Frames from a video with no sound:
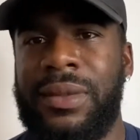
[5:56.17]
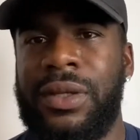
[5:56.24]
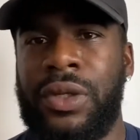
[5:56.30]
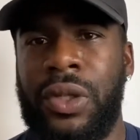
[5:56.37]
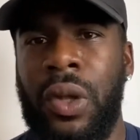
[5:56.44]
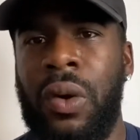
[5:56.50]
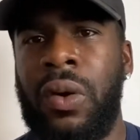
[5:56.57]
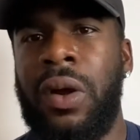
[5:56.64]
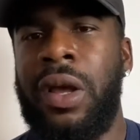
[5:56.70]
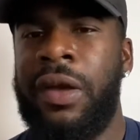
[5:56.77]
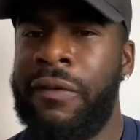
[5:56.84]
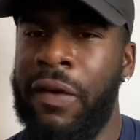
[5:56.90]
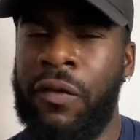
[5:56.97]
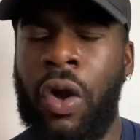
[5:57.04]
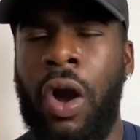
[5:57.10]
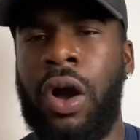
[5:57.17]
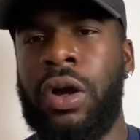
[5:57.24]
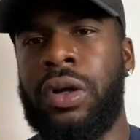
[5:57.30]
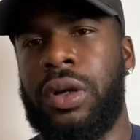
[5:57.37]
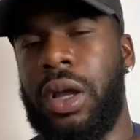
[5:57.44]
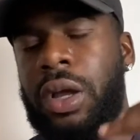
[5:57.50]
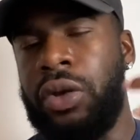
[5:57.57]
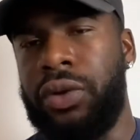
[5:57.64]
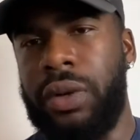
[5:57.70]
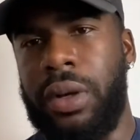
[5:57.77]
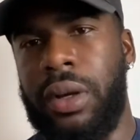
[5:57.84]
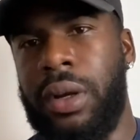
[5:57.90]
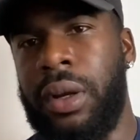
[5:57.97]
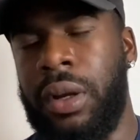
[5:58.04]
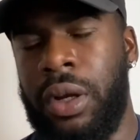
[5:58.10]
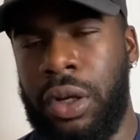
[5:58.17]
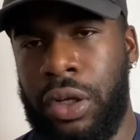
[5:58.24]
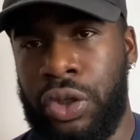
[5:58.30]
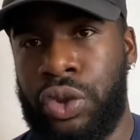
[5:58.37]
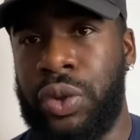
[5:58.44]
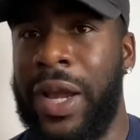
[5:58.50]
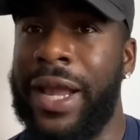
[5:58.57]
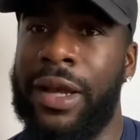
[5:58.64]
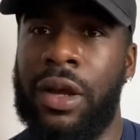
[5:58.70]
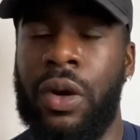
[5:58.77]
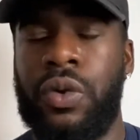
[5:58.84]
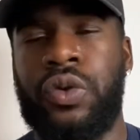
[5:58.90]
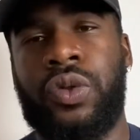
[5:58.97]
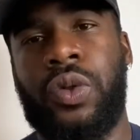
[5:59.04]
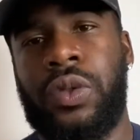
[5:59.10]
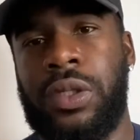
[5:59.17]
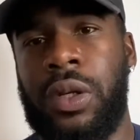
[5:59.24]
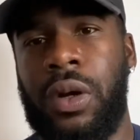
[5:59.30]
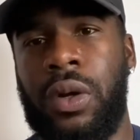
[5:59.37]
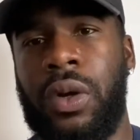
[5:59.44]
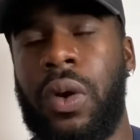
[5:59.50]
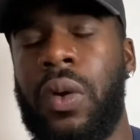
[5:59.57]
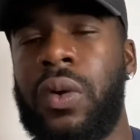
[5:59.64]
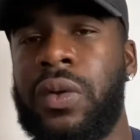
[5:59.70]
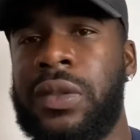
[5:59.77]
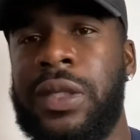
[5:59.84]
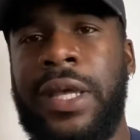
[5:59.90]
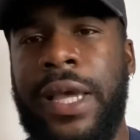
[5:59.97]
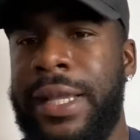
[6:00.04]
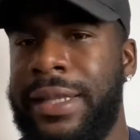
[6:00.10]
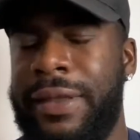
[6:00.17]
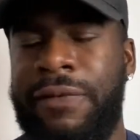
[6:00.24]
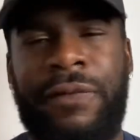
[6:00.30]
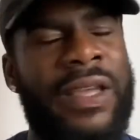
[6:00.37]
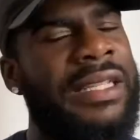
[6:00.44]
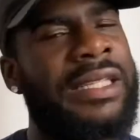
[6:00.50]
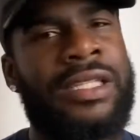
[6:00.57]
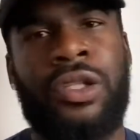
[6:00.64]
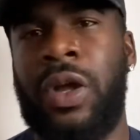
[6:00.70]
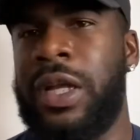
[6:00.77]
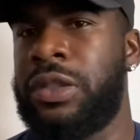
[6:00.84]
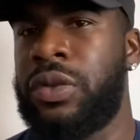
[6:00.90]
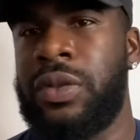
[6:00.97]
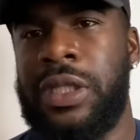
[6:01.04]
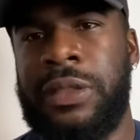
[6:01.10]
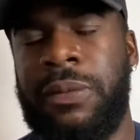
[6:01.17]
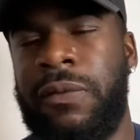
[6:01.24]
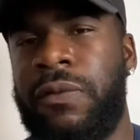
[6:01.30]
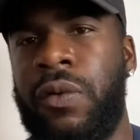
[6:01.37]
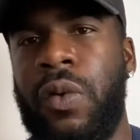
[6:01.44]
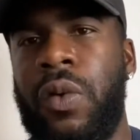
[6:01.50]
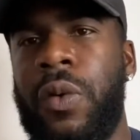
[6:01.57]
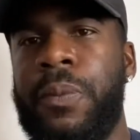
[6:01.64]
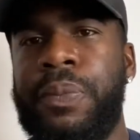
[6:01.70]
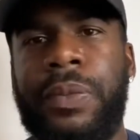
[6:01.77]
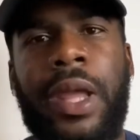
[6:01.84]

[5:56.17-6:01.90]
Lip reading: You know, they've got a striker who scores a lot of goals. Defence is not as good as before.